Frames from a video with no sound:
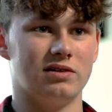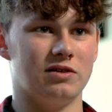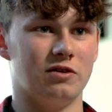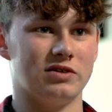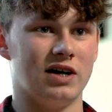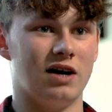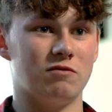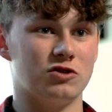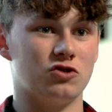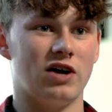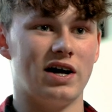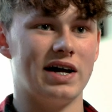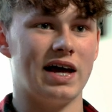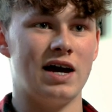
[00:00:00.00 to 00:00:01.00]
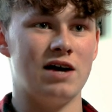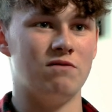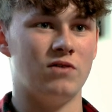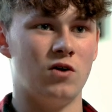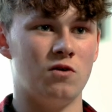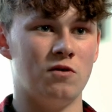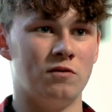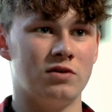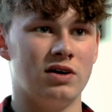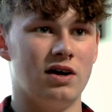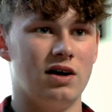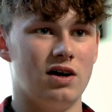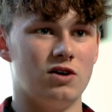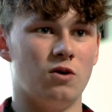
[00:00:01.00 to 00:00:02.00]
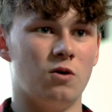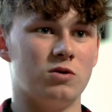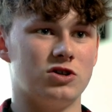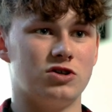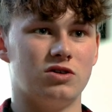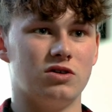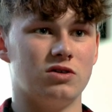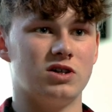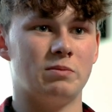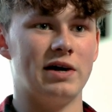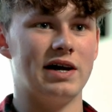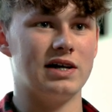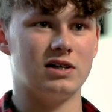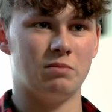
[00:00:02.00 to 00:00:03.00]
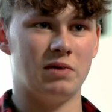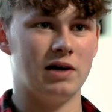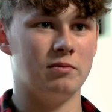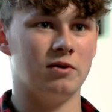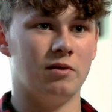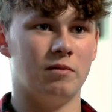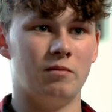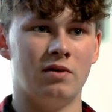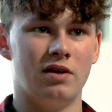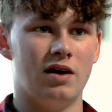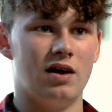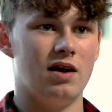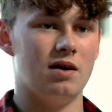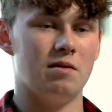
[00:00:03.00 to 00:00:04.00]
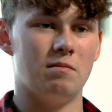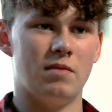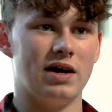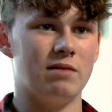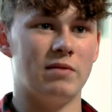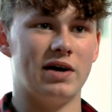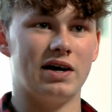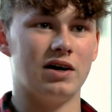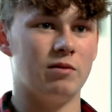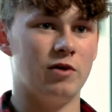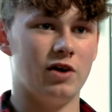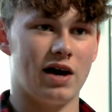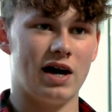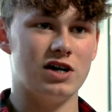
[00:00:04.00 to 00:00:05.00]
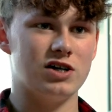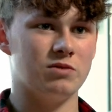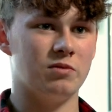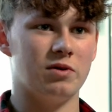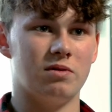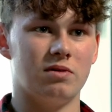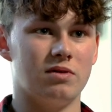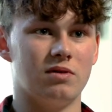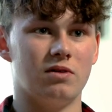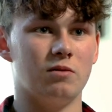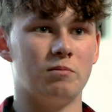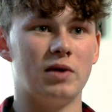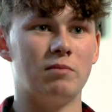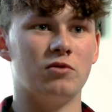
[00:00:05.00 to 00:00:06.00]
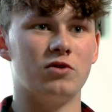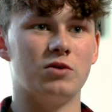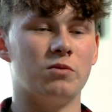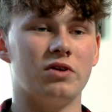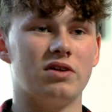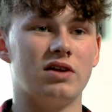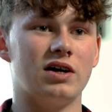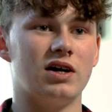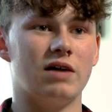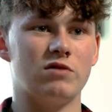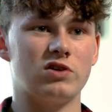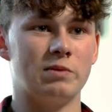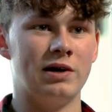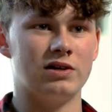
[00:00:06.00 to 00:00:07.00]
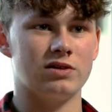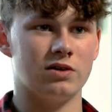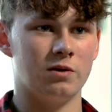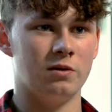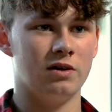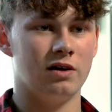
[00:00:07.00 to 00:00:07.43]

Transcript: yourself, just trying to get involved, always speaking to people and making communication with people you wouldn't think you'd ever speak to.